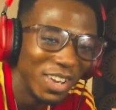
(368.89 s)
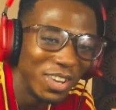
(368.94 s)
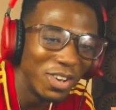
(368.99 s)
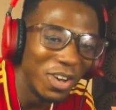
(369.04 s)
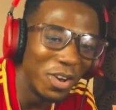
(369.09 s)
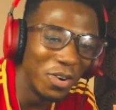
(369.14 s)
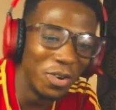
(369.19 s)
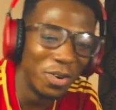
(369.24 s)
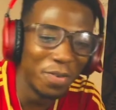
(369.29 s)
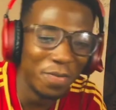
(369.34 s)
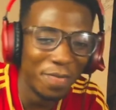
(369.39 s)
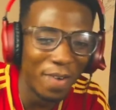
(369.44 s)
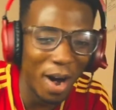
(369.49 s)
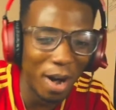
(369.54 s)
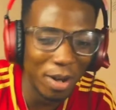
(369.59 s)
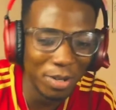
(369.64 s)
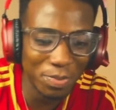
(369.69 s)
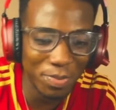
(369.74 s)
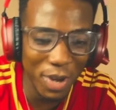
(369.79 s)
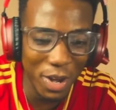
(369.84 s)
Y'all know the
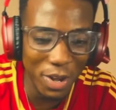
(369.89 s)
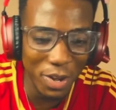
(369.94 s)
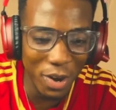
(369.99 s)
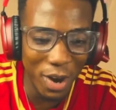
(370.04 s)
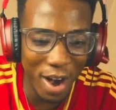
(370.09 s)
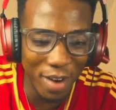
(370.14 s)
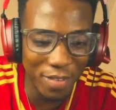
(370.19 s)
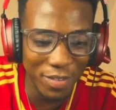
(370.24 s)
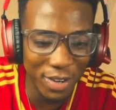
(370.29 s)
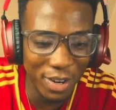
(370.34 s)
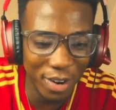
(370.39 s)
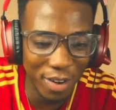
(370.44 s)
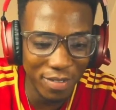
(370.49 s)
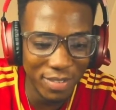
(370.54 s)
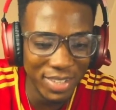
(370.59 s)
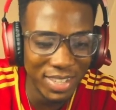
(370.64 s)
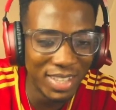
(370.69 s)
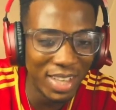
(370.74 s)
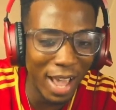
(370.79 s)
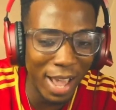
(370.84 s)
vibes, man. Y'all have a
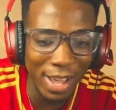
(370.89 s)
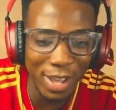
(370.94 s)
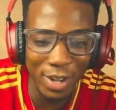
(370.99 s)
lovely day.